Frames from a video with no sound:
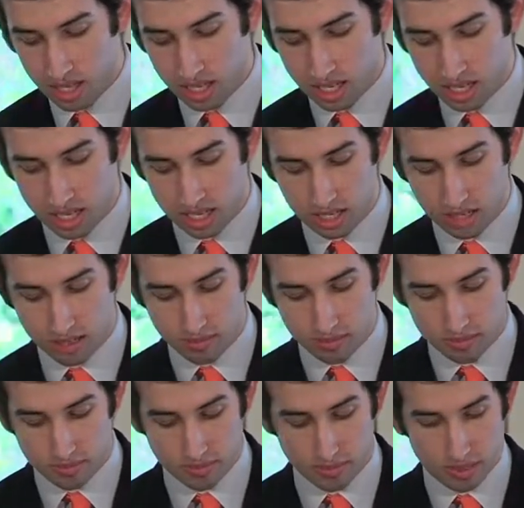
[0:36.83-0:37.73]

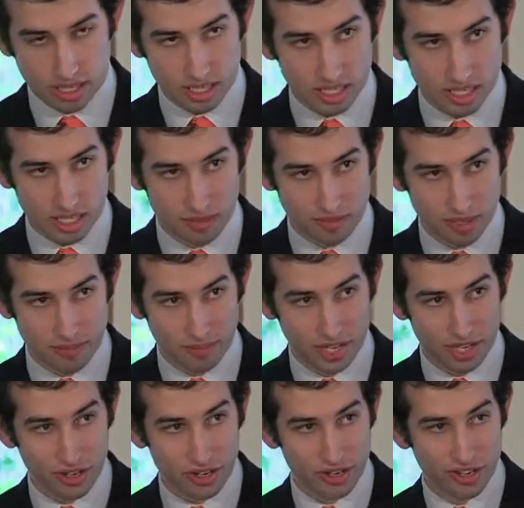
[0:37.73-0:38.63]
Um, in, in
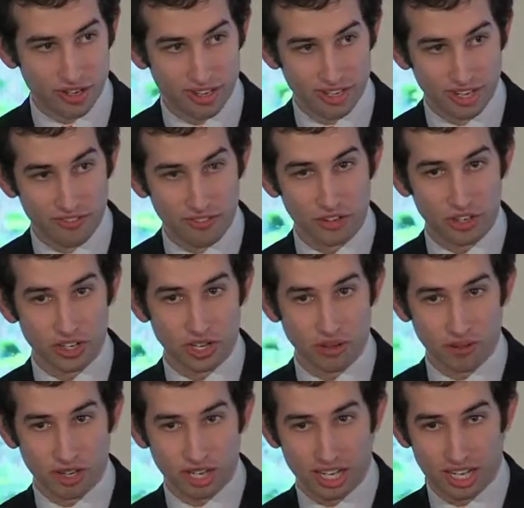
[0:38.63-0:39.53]
my own
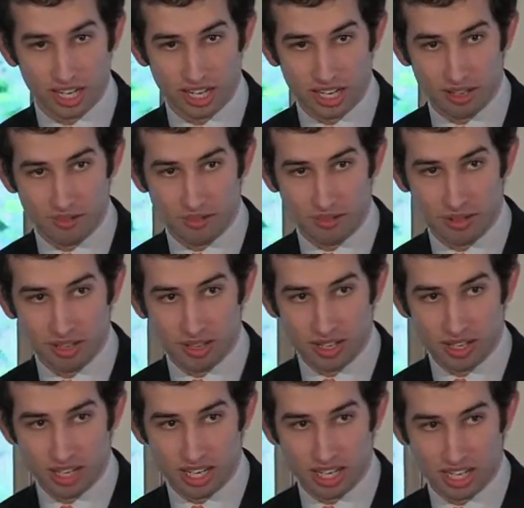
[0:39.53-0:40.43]
inferior way, I am
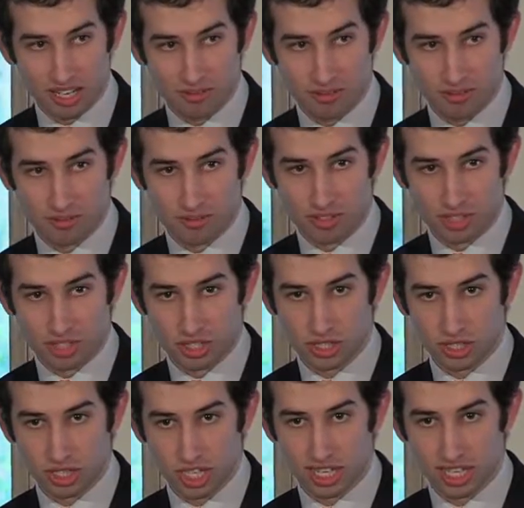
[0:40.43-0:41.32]
I am tr
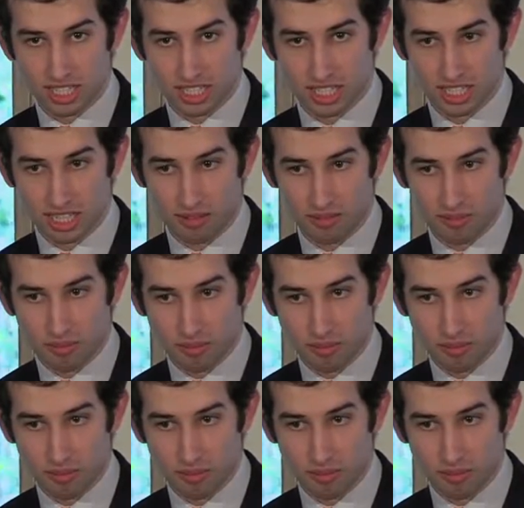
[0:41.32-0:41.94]
trying to start